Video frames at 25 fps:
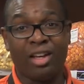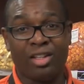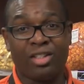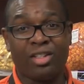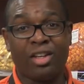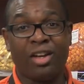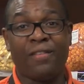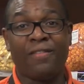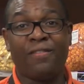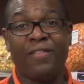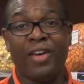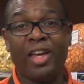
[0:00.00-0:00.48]
us
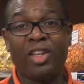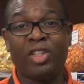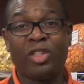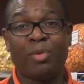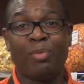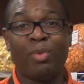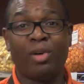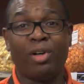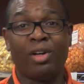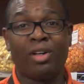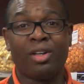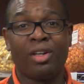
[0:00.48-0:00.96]
on
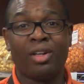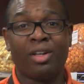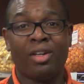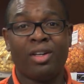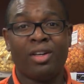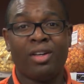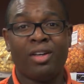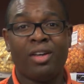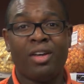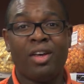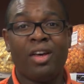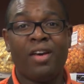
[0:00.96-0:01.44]
Facebook,
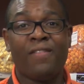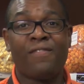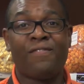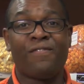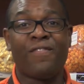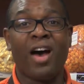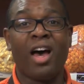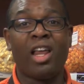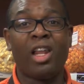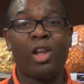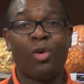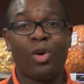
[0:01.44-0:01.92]

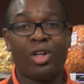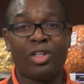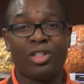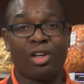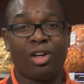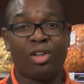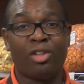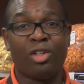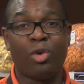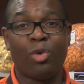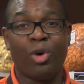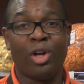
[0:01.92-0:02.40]
follow us
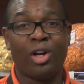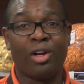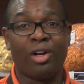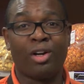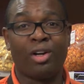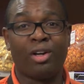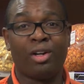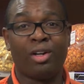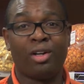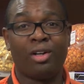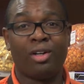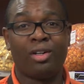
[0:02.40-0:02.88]
on
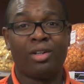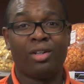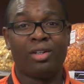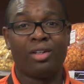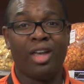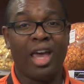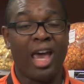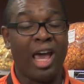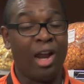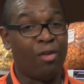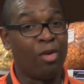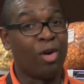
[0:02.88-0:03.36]
Twitter,
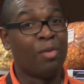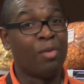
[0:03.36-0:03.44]
and